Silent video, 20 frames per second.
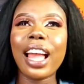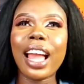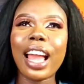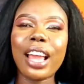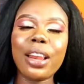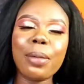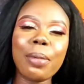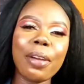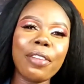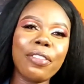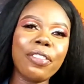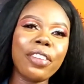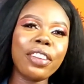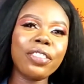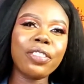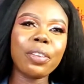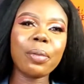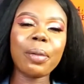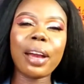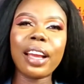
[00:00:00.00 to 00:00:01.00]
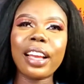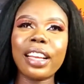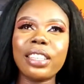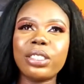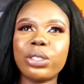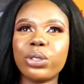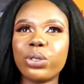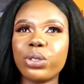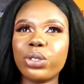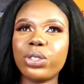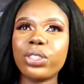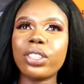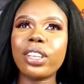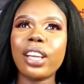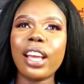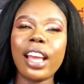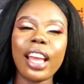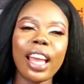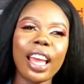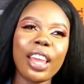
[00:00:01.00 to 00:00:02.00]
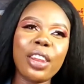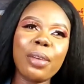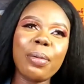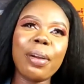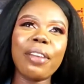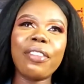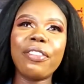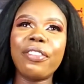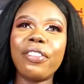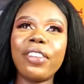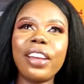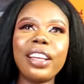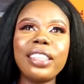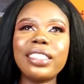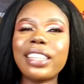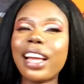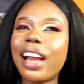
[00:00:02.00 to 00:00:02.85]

I know my friend from higher institution. I know my friends.